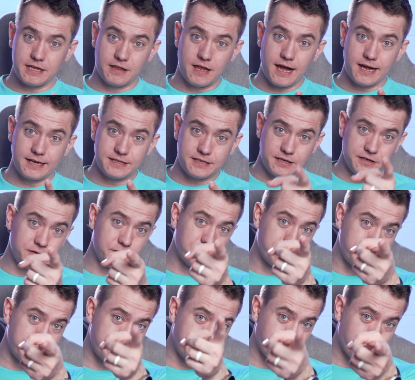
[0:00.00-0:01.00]
They lied to you
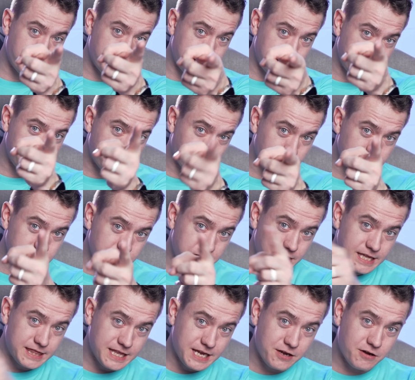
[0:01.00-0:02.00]
when they told you
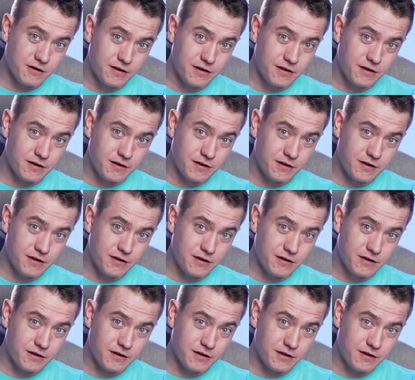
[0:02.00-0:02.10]
that they